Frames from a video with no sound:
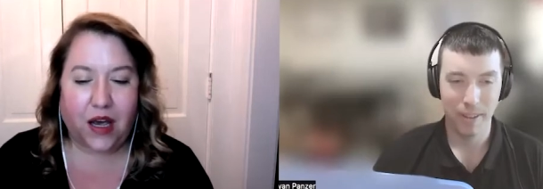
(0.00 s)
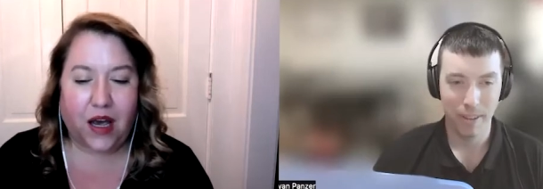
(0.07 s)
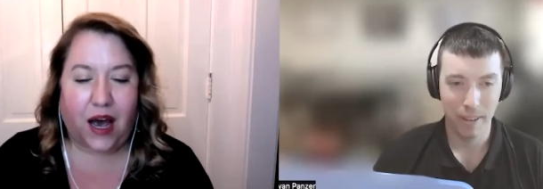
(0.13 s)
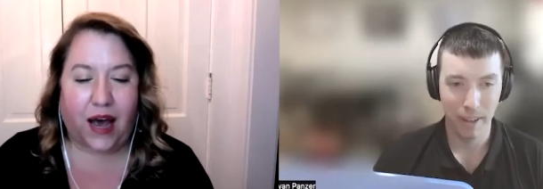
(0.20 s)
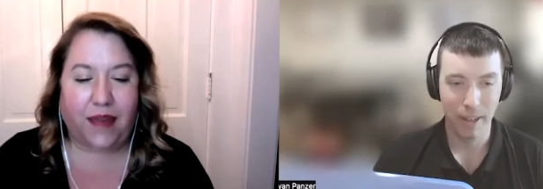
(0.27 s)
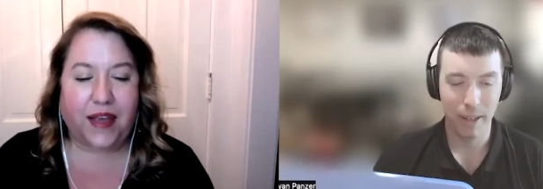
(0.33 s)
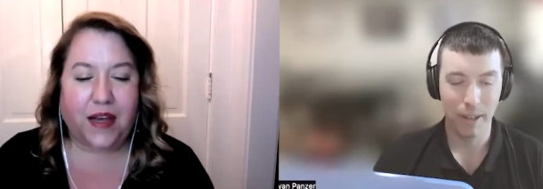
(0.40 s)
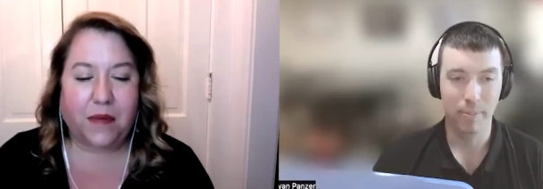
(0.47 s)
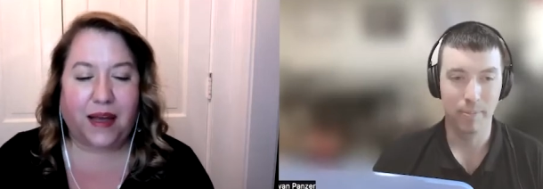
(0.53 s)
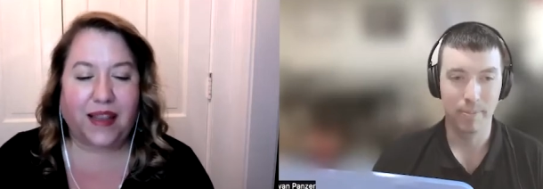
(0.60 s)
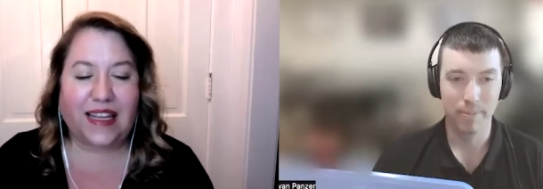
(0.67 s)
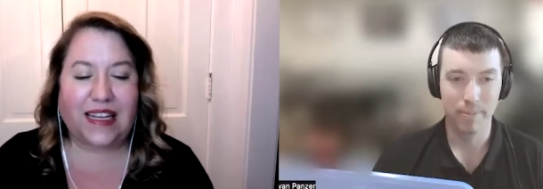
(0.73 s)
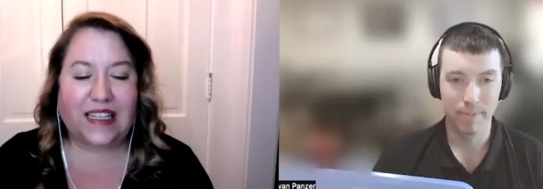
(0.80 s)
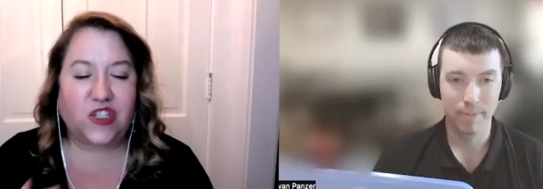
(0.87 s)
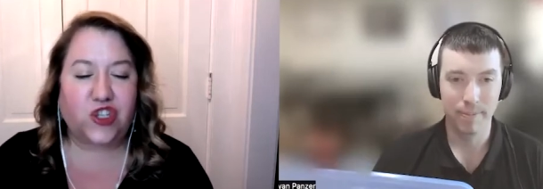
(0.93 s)
Speaker 1: yeah. i think about
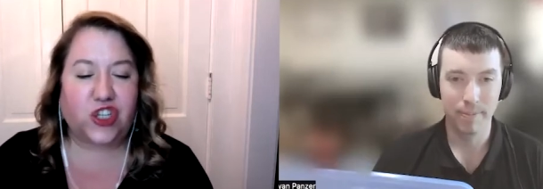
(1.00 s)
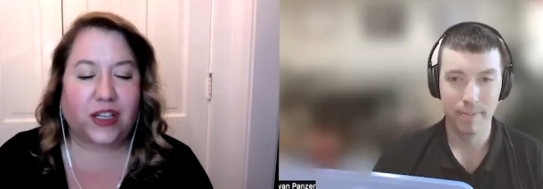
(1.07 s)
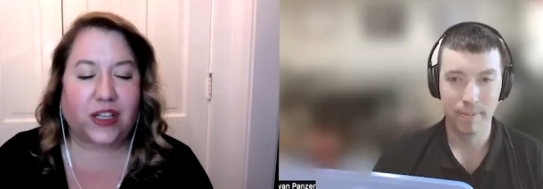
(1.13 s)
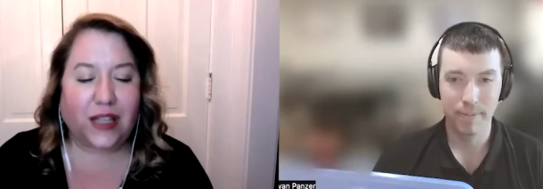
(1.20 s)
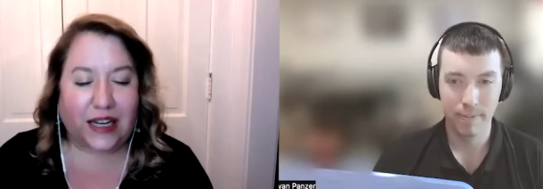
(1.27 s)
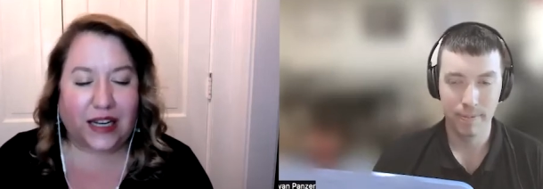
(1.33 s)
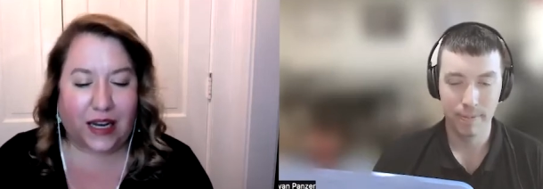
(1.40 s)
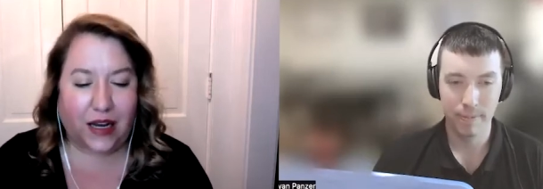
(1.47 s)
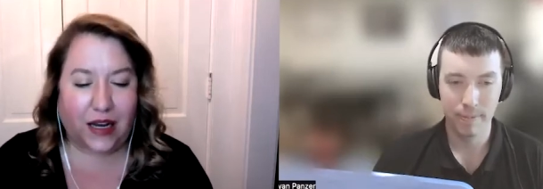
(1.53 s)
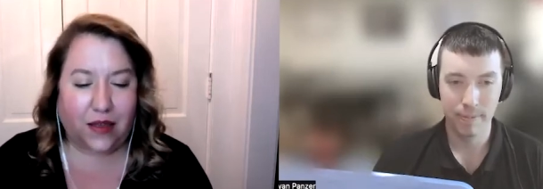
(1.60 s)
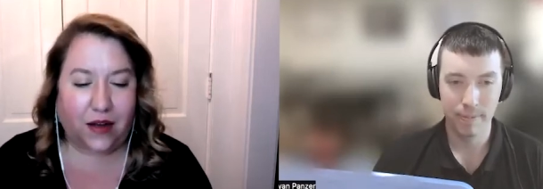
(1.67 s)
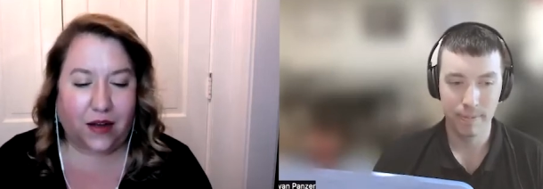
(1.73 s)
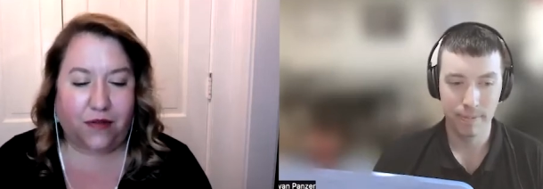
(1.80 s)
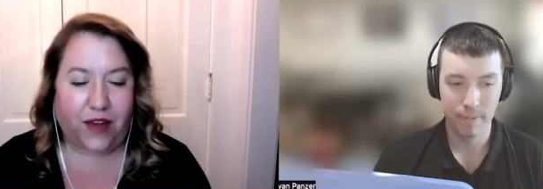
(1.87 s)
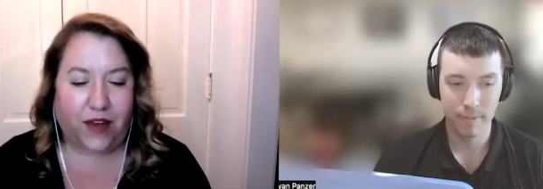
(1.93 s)
the agility
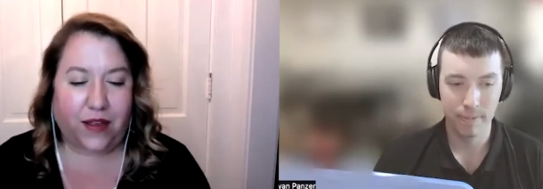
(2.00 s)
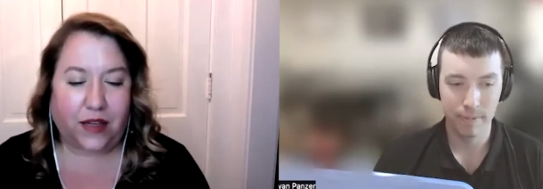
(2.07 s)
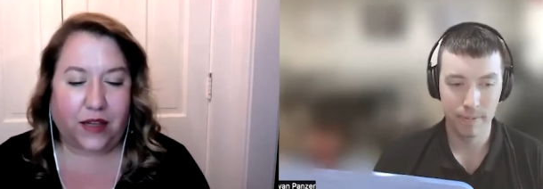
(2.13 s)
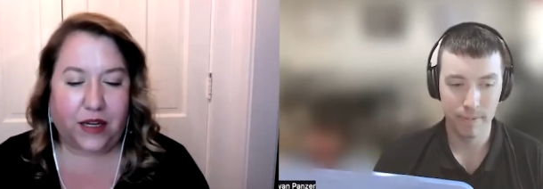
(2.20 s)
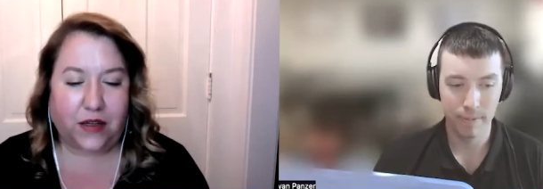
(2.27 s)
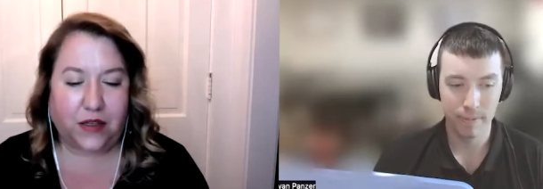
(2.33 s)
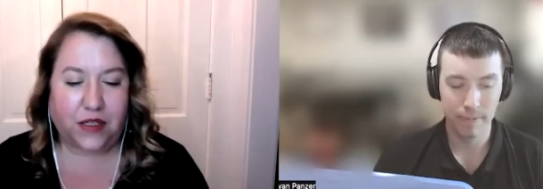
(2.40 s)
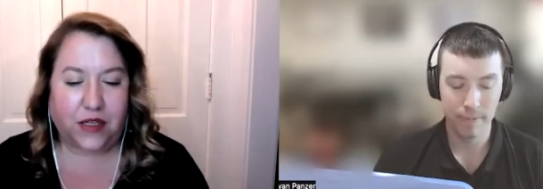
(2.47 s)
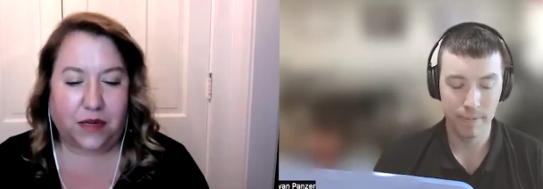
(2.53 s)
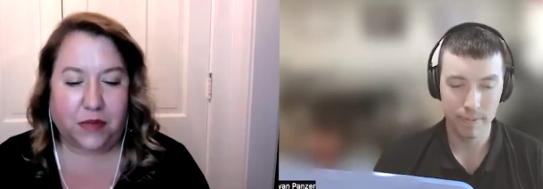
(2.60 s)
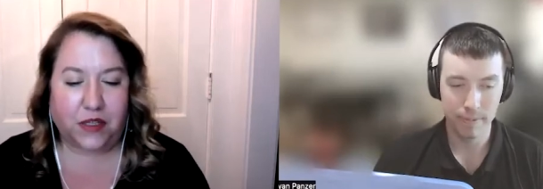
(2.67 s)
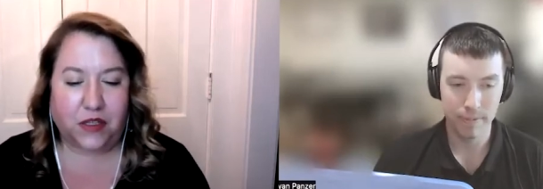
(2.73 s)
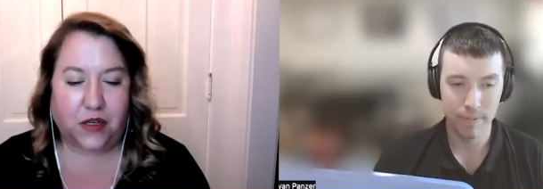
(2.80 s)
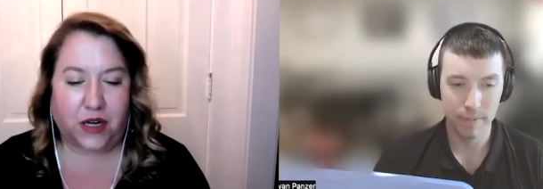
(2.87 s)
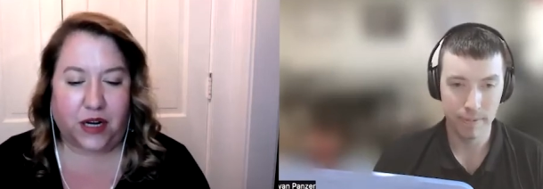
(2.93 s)
that faith leaders
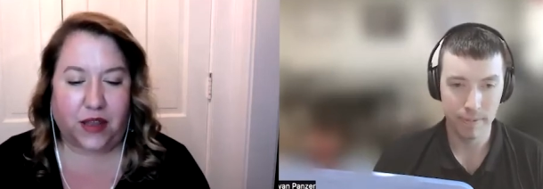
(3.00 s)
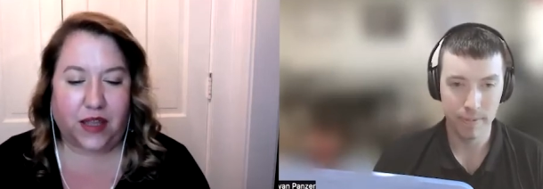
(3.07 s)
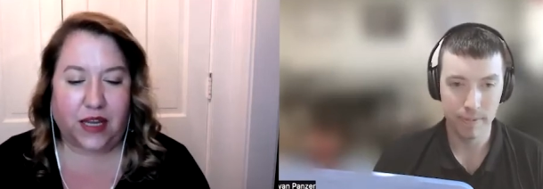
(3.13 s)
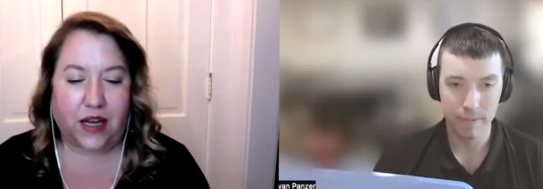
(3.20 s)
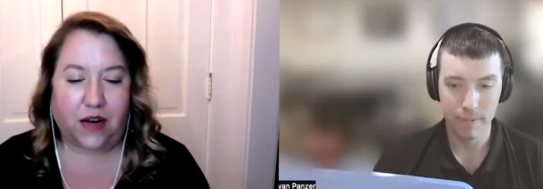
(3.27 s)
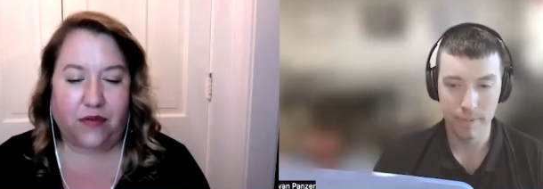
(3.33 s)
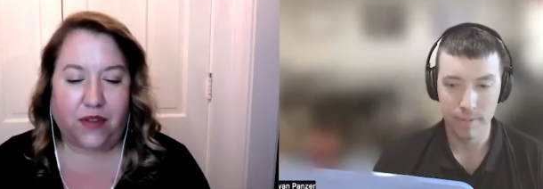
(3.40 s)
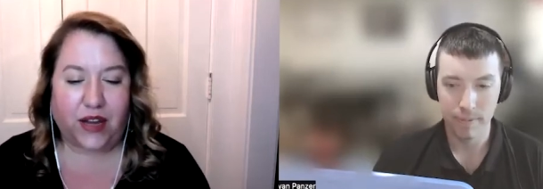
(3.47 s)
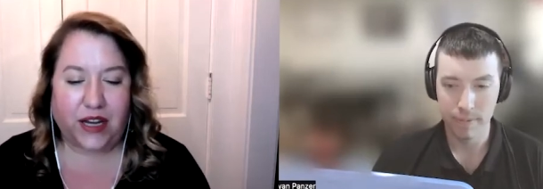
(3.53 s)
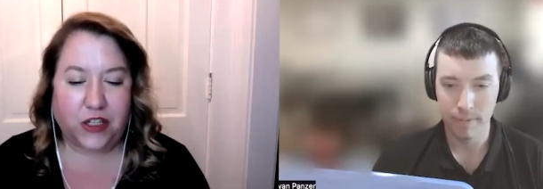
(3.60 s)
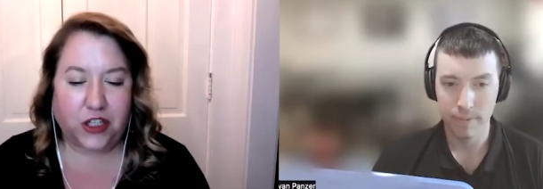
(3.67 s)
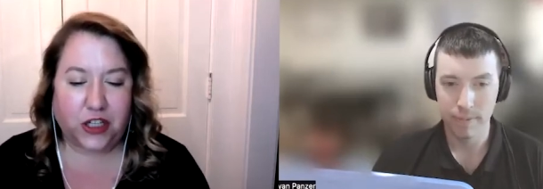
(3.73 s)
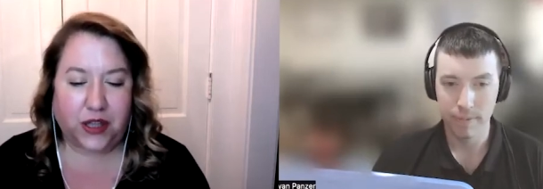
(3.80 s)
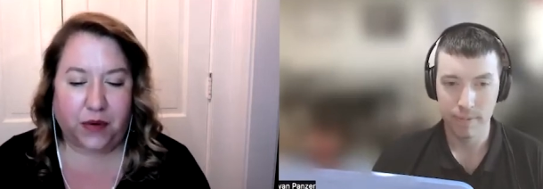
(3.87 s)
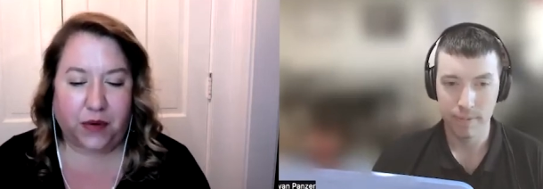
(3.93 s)
demonstrated the innovation